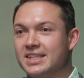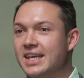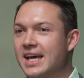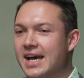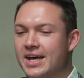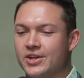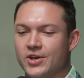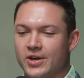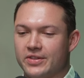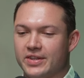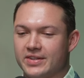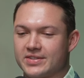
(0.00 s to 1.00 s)
Yeah, no,
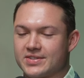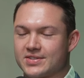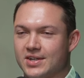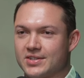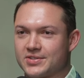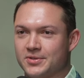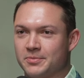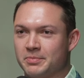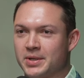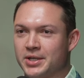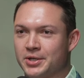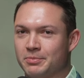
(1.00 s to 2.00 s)
I think this is awesome.